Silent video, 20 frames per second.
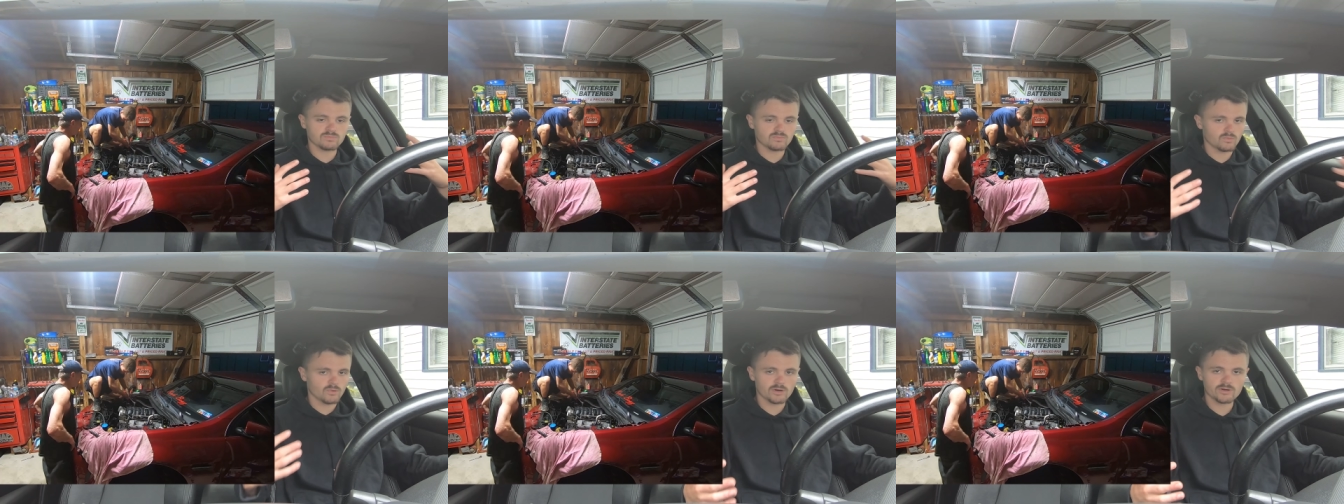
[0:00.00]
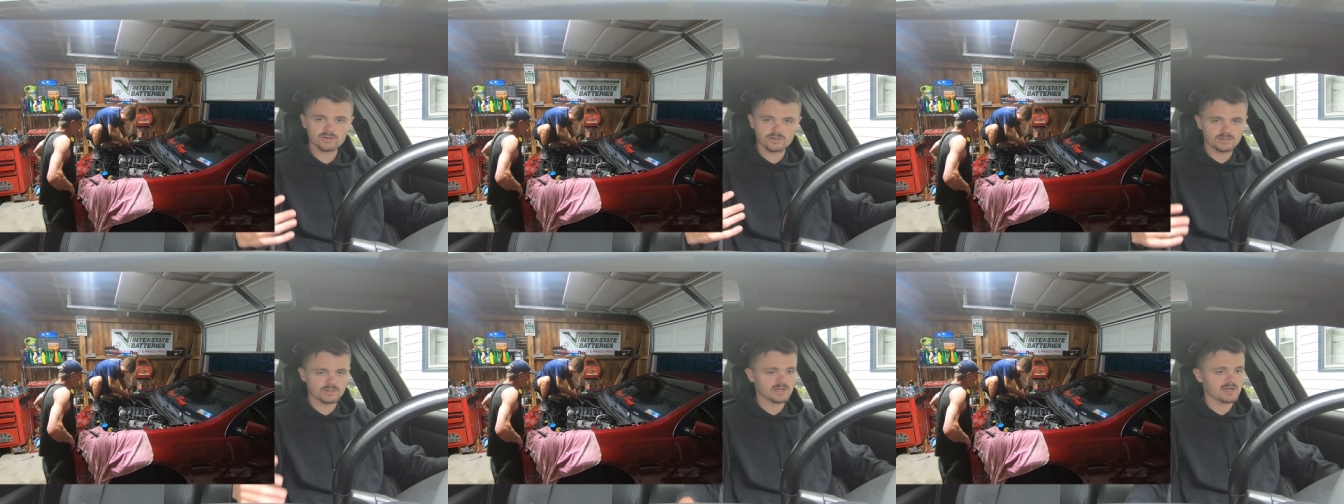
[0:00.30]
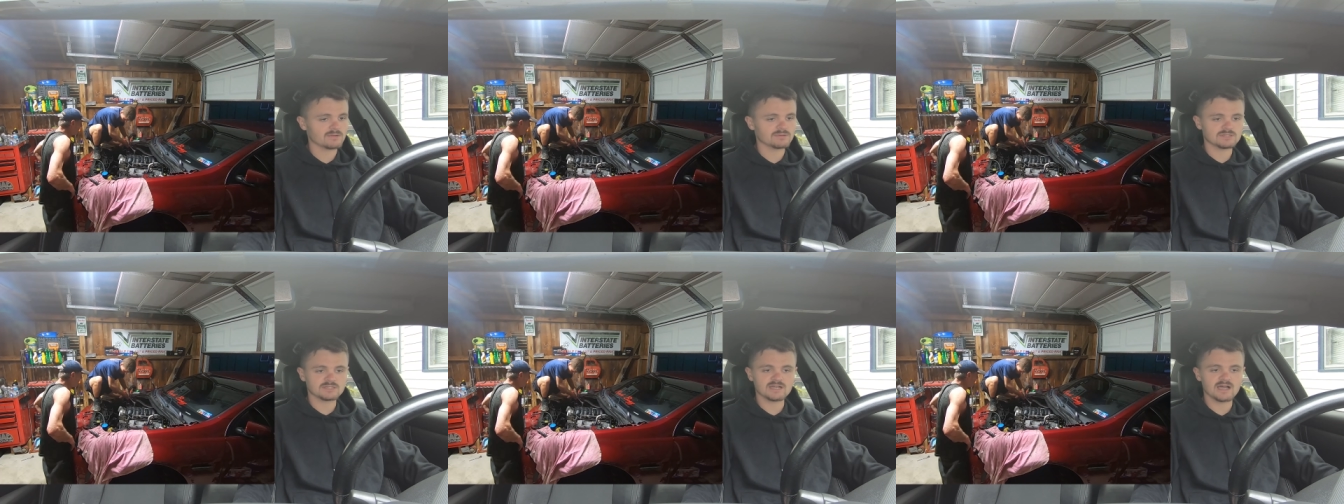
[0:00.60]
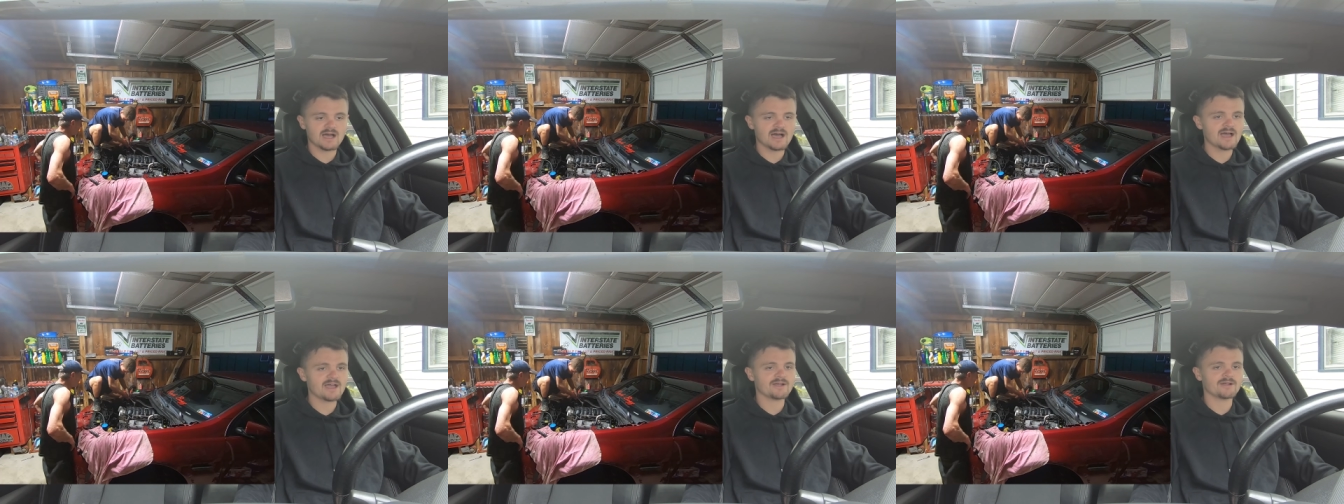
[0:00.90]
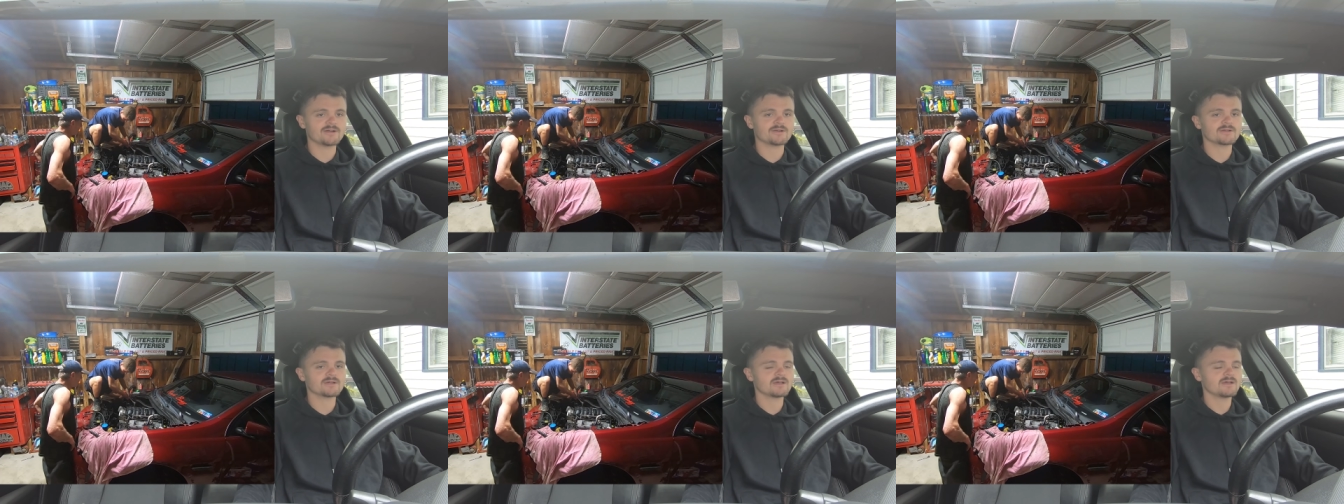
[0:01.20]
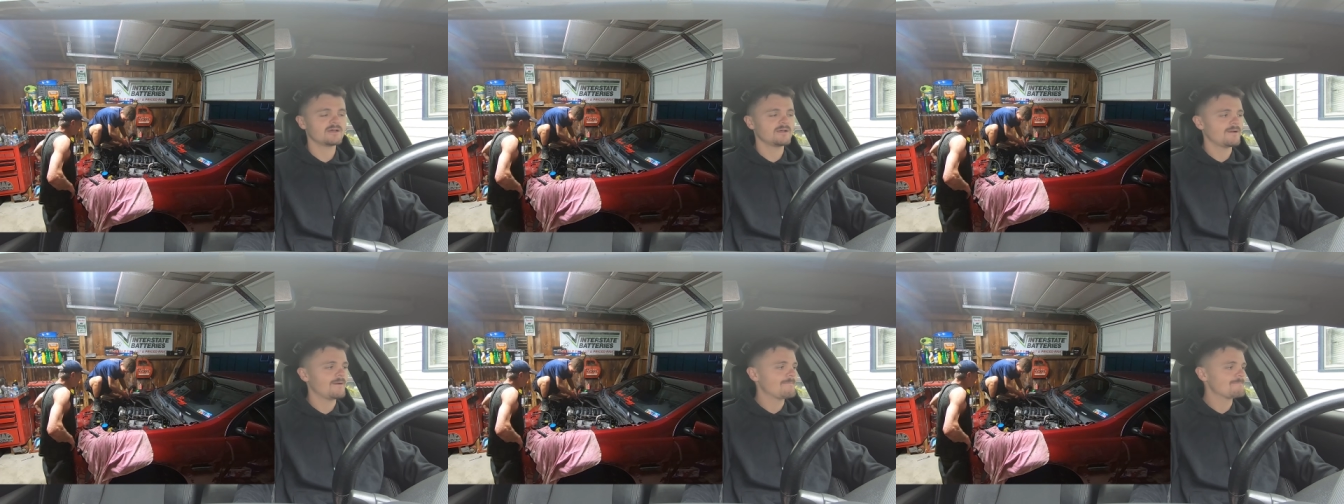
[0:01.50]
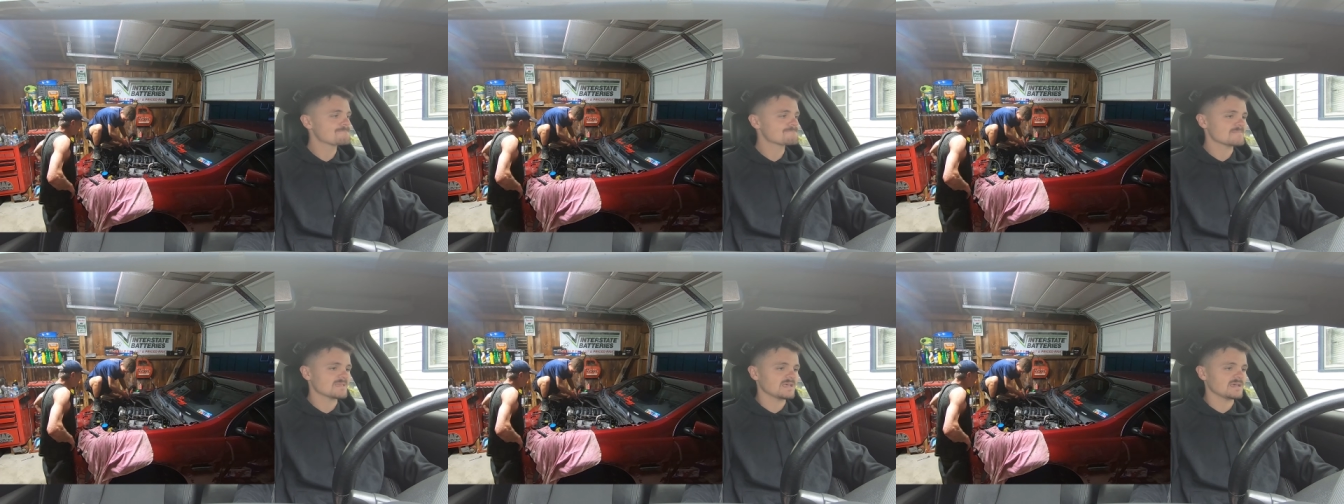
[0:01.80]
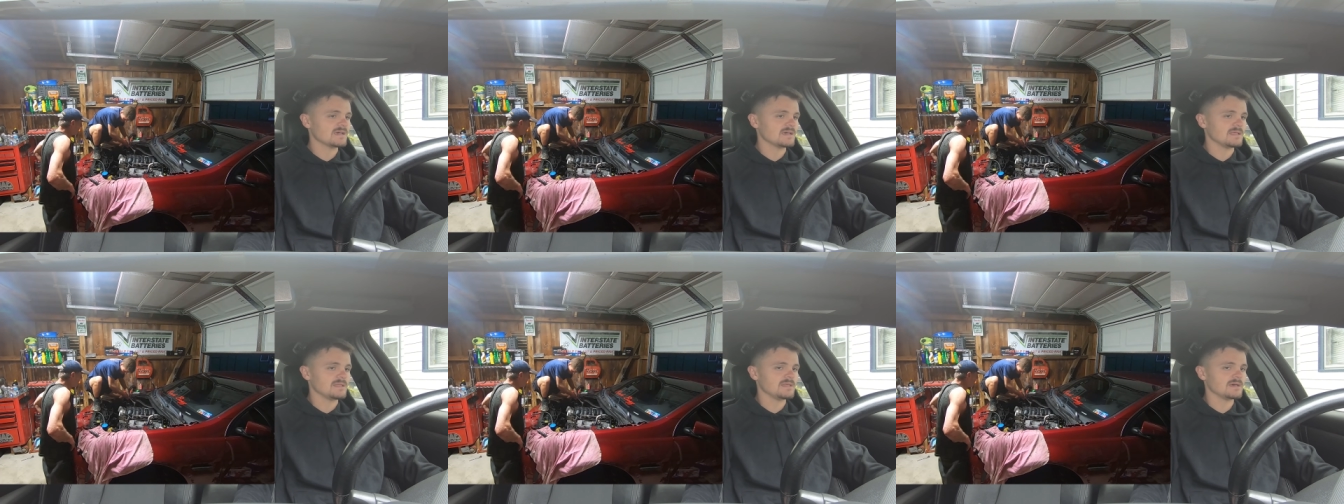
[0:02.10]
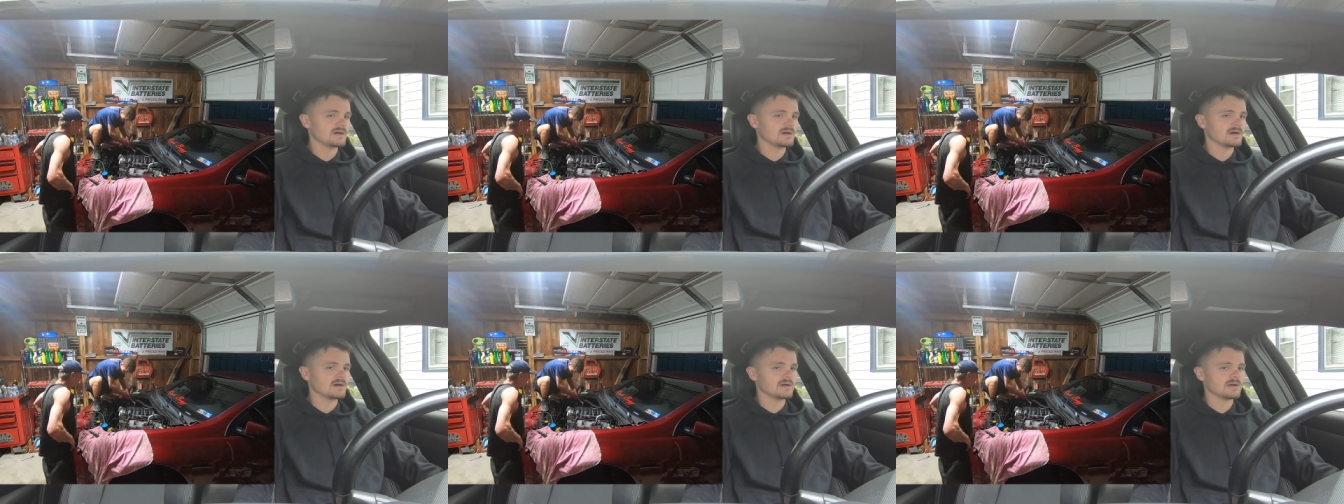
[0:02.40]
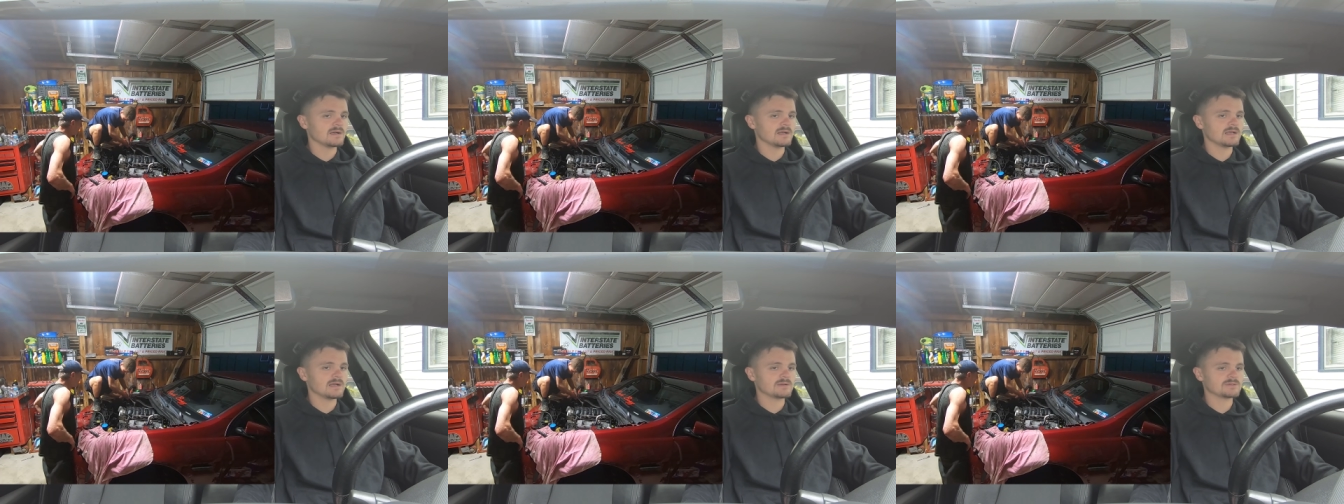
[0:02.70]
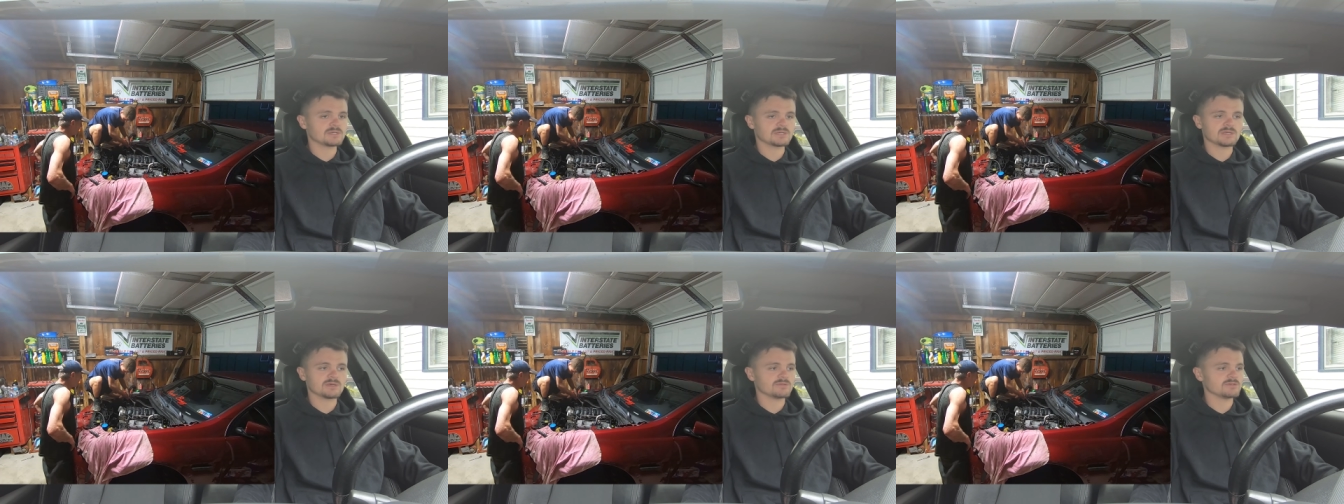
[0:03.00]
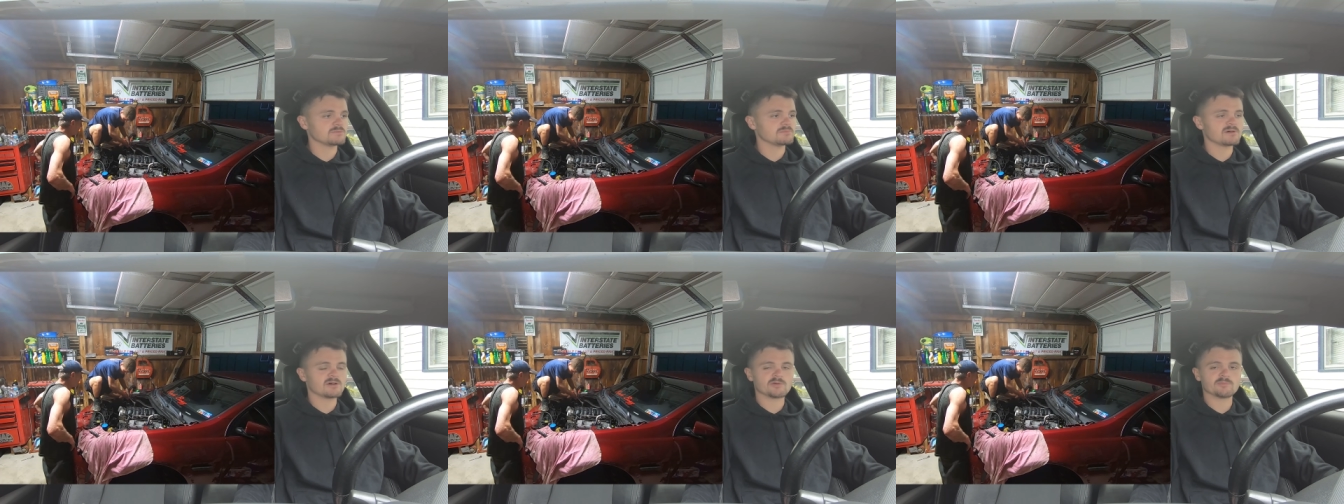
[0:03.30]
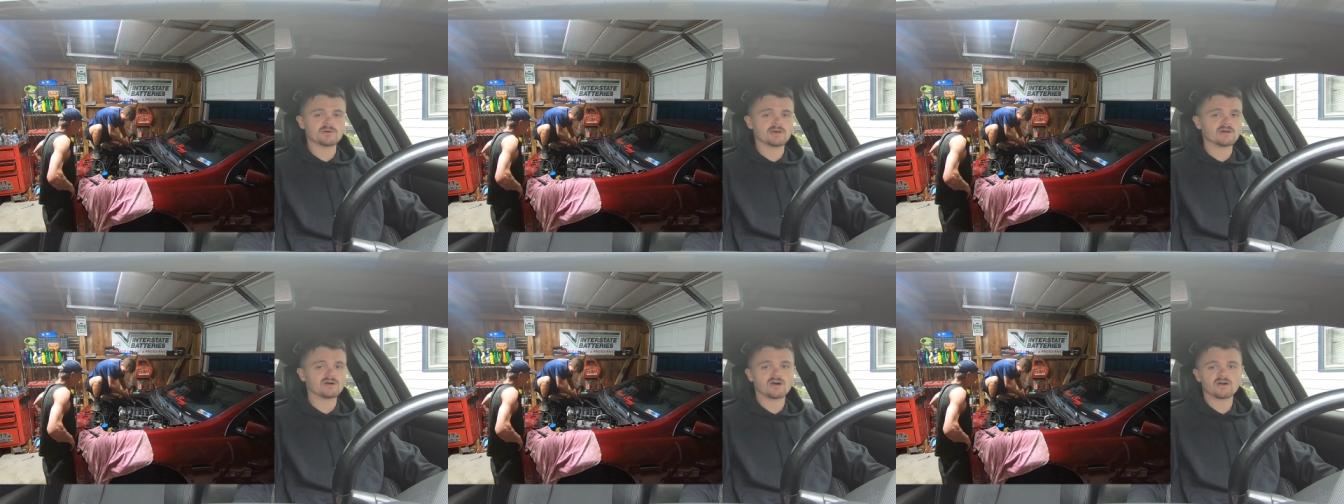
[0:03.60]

worked, I was tired, and I was like, yeah, this better pay